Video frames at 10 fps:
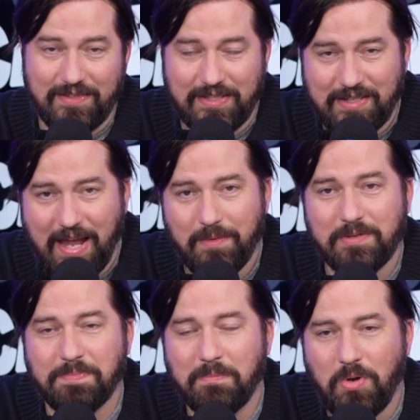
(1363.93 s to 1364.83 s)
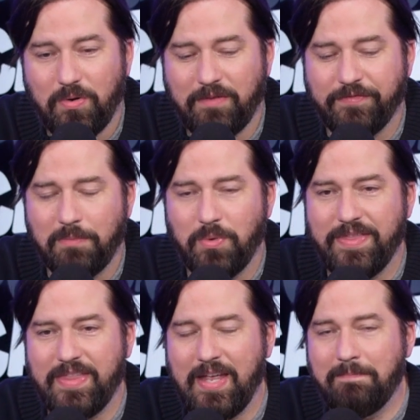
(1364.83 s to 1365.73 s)
This guy was promoted from
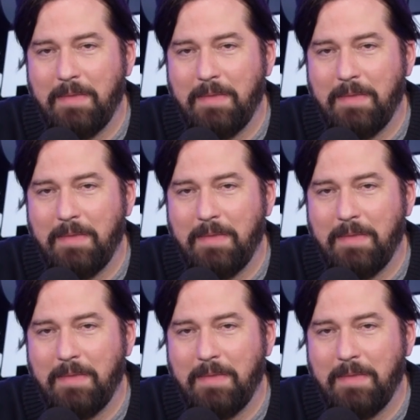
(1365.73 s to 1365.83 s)
within.